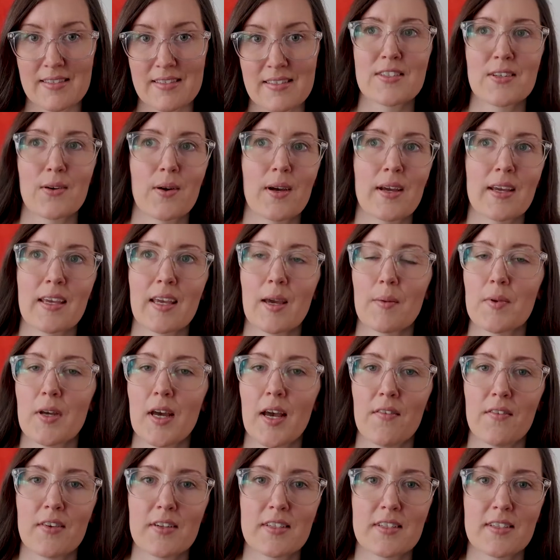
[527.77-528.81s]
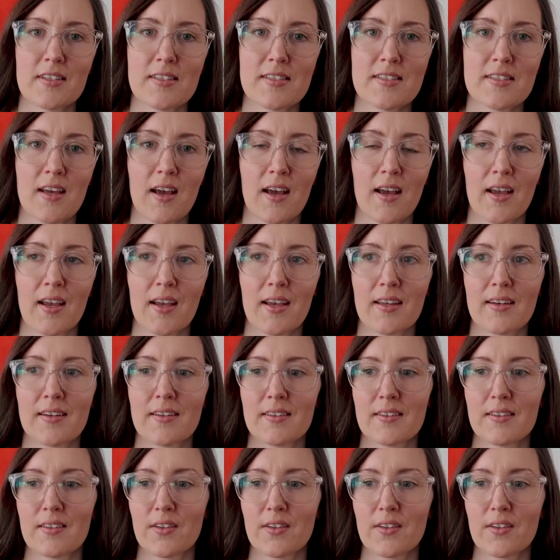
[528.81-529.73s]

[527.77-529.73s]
So I kept having to decide,